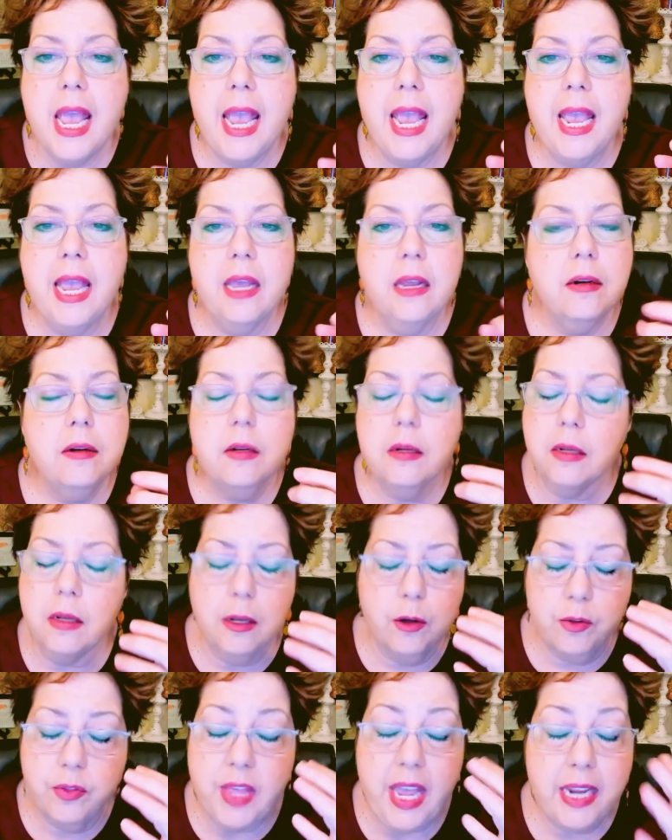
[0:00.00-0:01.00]
And
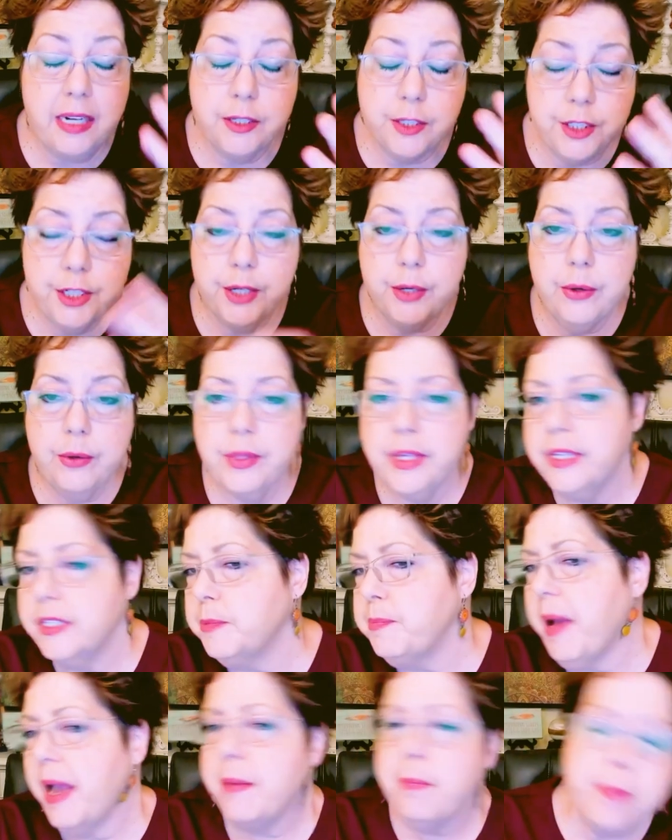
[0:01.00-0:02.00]
they do
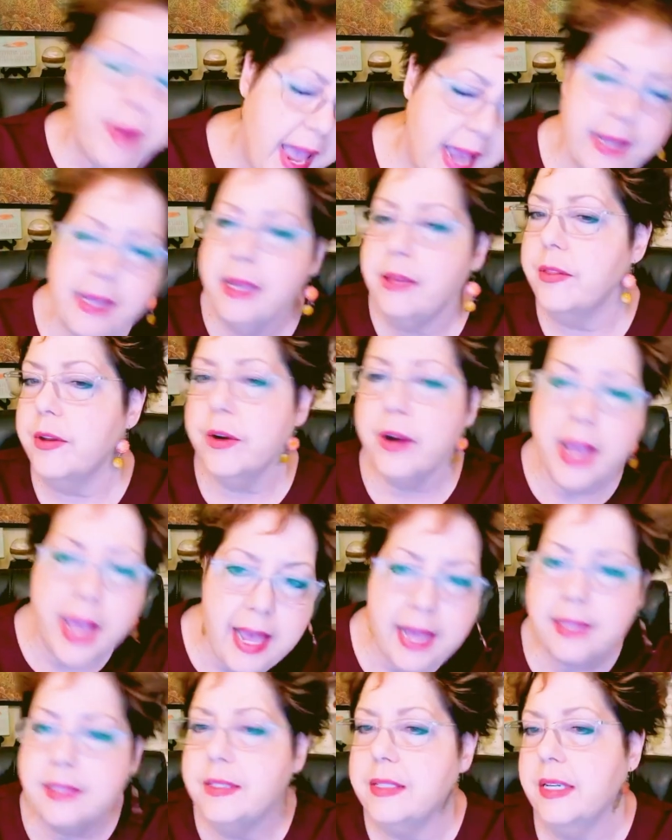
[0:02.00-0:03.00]
this by banging their
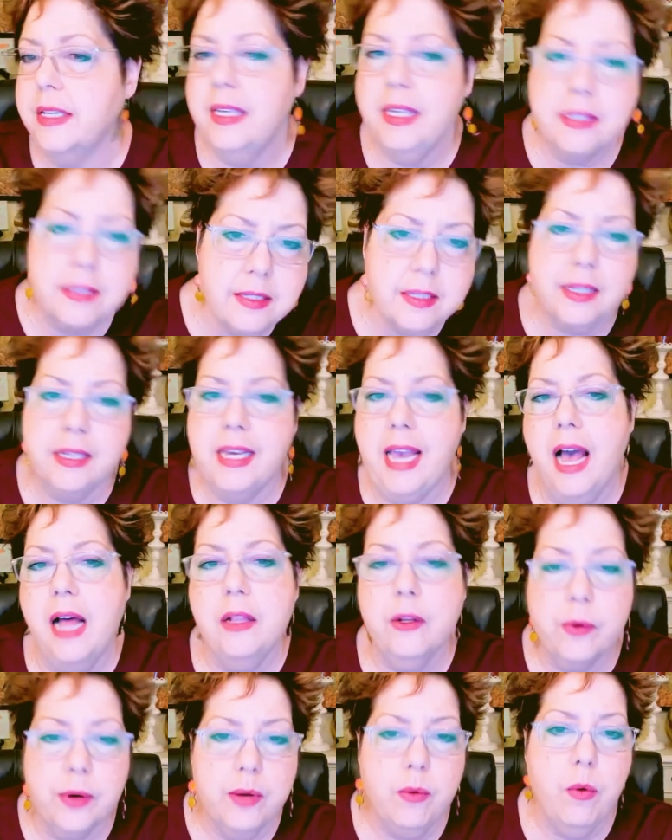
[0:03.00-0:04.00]
heads against the
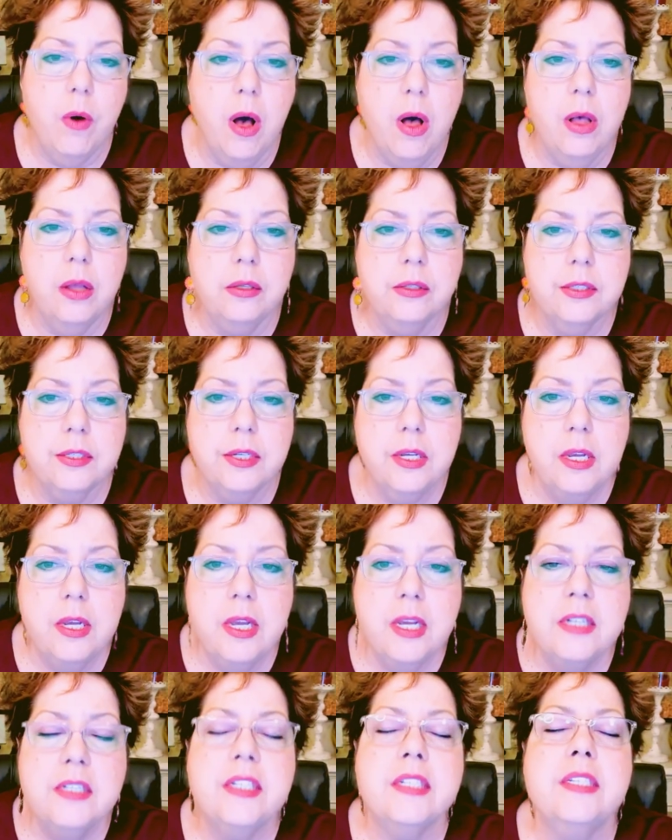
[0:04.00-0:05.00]
gallery walls
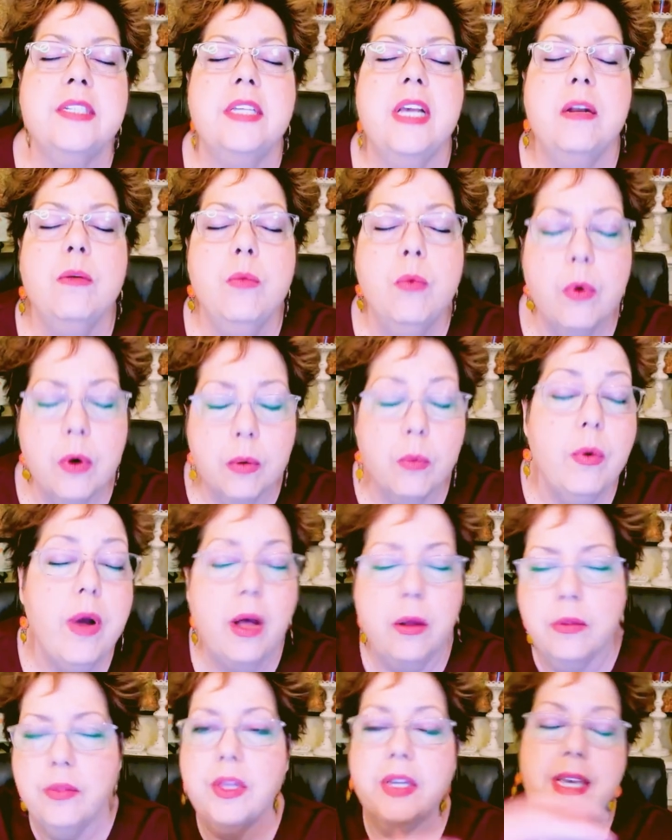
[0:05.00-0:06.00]
to send more,
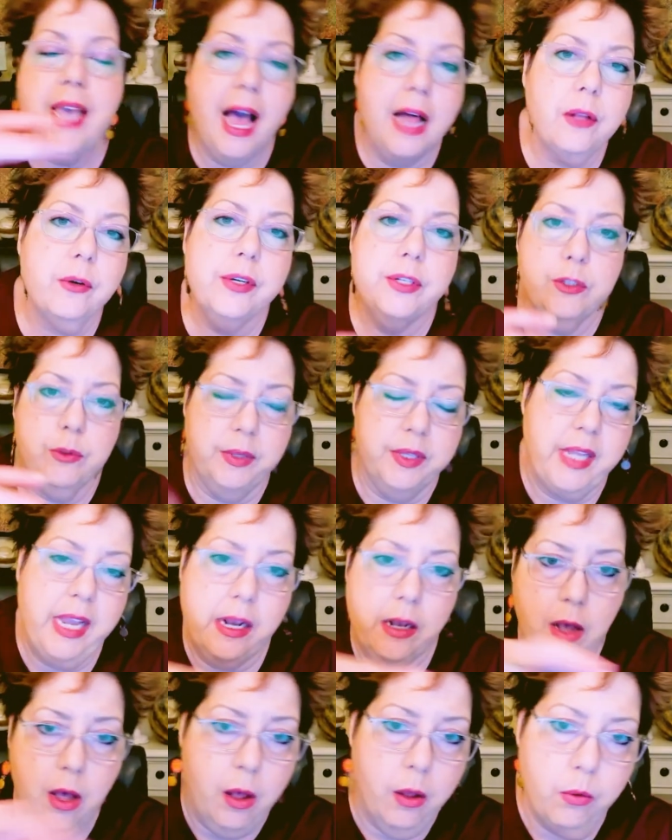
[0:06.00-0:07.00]
well, the gallery is what they
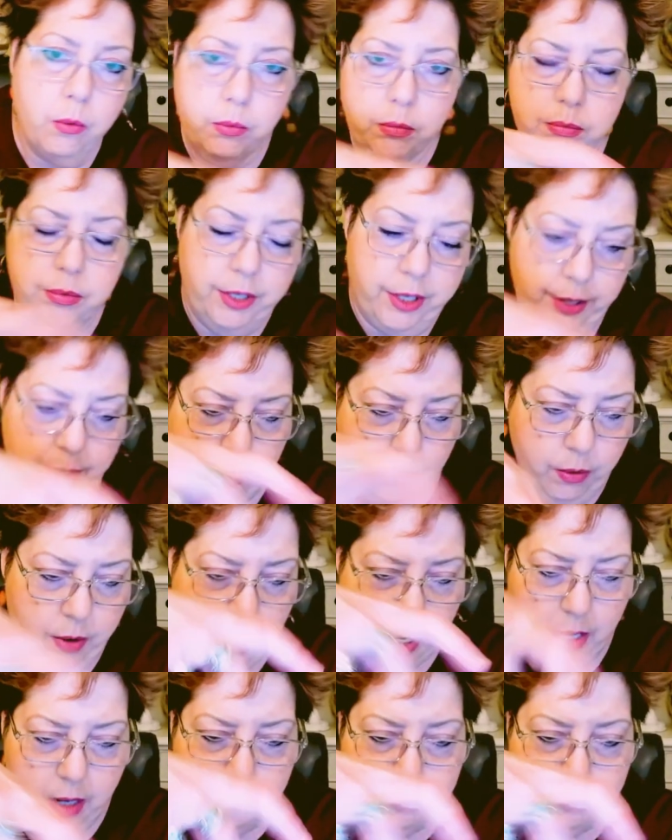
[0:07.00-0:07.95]
call, you know,